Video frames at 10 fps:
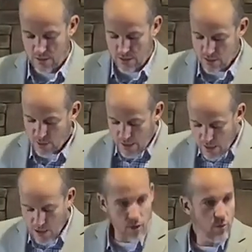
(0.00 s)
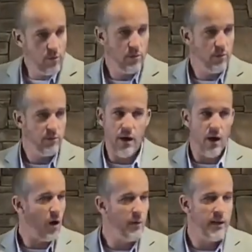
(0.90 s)
So they know. They
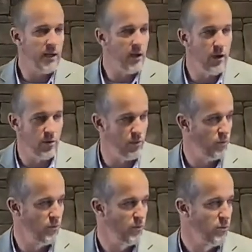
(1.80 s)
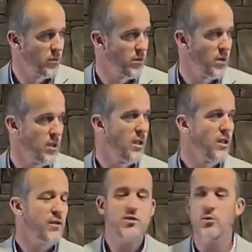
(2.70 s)
already know.
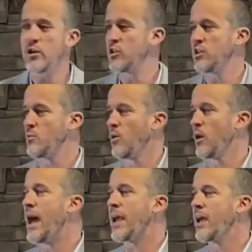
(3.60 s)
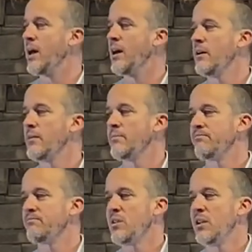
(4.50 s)
This question is more like a,
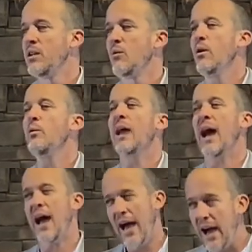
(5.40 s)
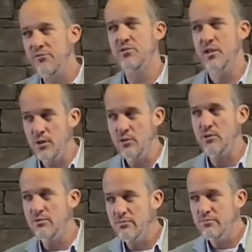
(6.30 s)
what do we have to do?
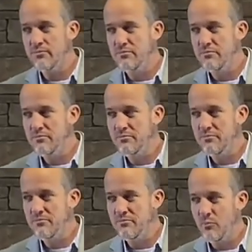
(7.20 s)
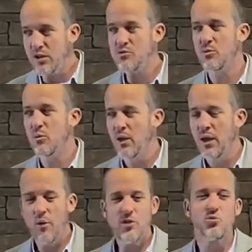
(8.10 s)
What's,
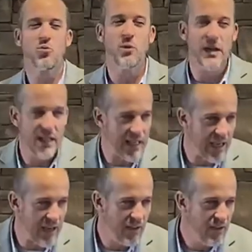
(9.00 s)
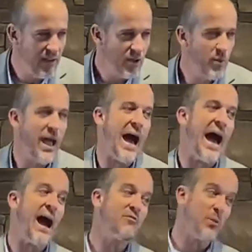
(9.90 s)
what's really do we
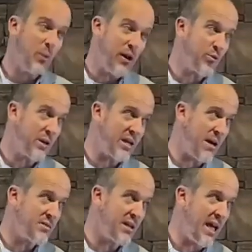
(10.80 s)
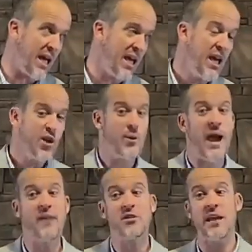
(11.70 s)
have to pray three times a day? Do we
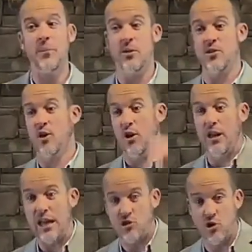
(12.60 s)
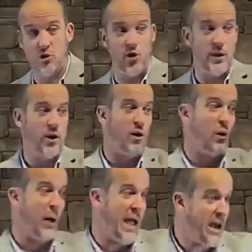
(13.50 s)
have to get up as early as you do and go
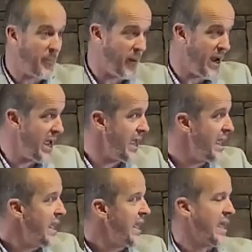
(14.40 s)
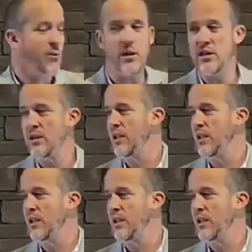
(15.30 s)
away to pray? Can we